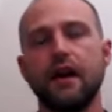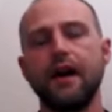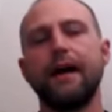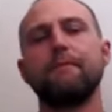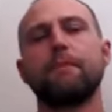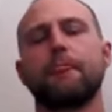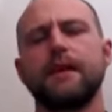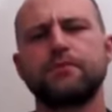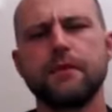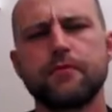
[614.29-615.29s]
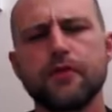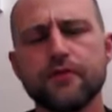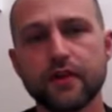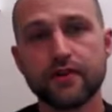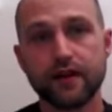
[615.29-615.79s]
It's been
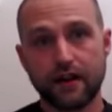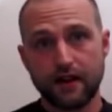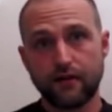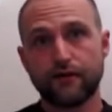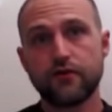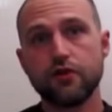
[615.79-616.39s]
proven that if